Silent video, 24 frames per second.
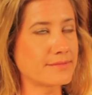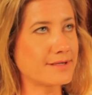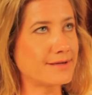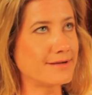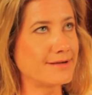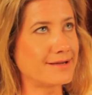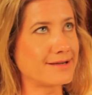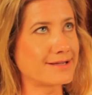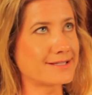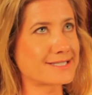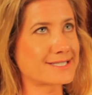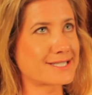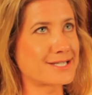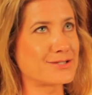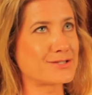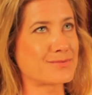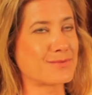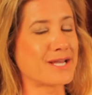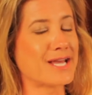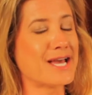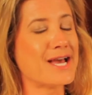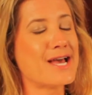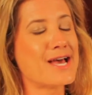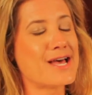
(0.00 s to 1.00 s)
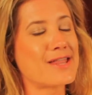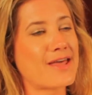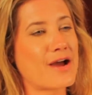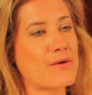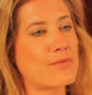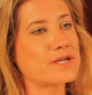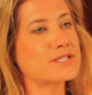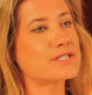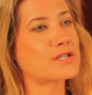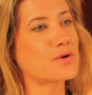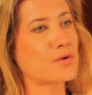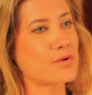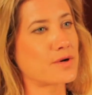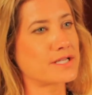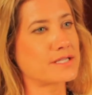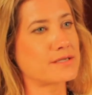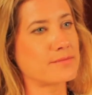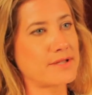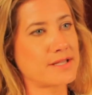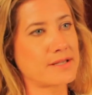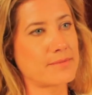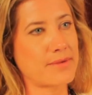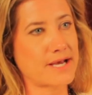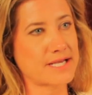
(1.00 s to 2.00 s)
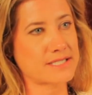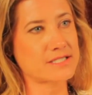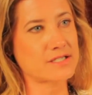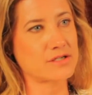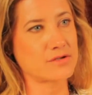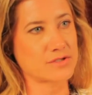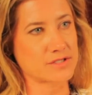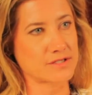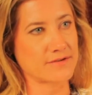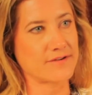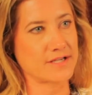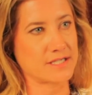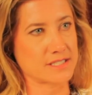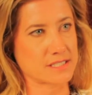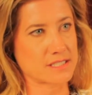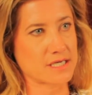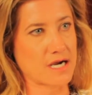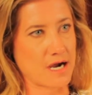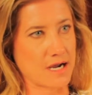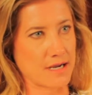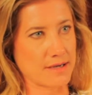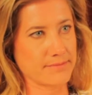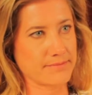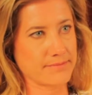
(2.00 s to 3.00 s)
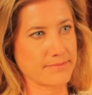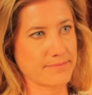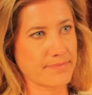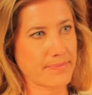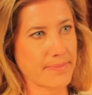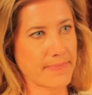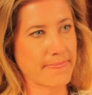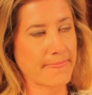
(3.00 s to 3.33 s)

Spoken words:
that wasn't going to be the best use of his time.